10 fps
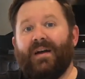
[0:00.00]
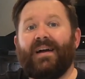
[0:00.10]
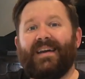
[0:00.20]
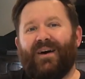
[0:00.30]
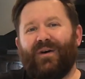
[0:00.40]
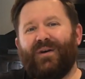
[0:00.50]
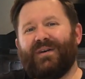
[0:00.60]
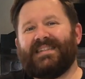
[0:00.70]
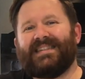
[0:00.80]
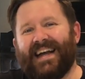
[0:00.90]
Now I know
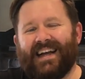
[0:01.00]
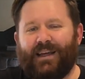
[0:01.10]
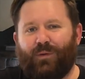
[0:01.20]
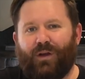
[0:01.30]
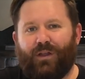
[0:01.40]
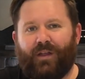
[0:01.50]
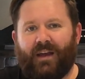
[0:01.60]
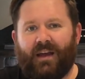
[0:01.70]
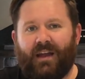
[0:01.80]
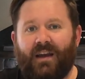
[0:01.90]
exactly what you're
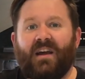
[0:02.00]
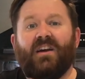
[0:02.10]
thinking.